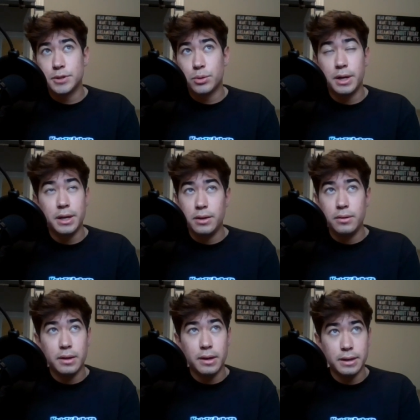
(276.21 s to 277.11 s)
the way you
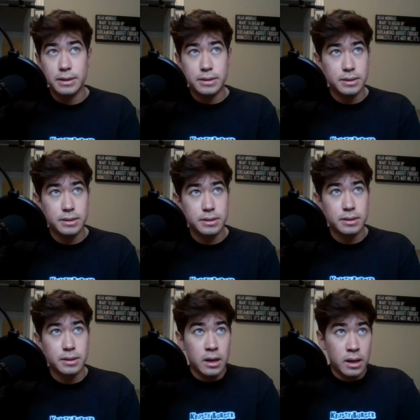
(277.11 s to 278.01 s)
do that is
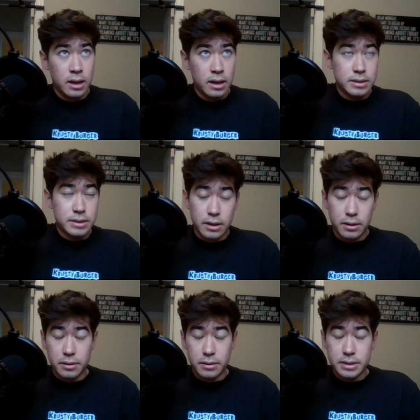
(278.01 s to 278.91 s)
just
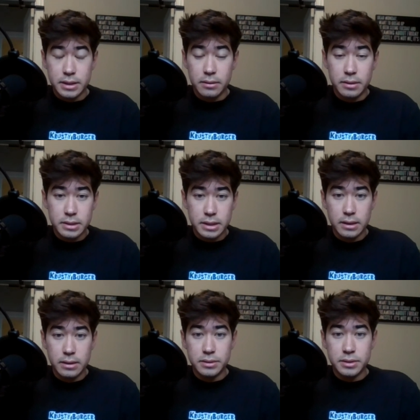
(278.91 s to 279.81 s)
sell sell the
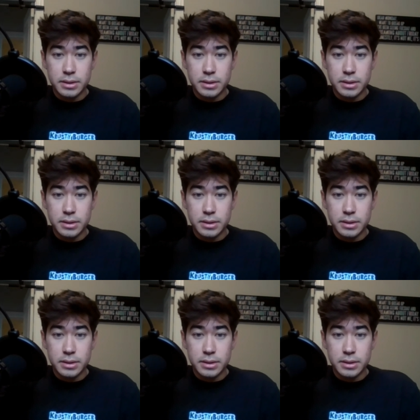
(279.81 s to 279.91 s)
skills,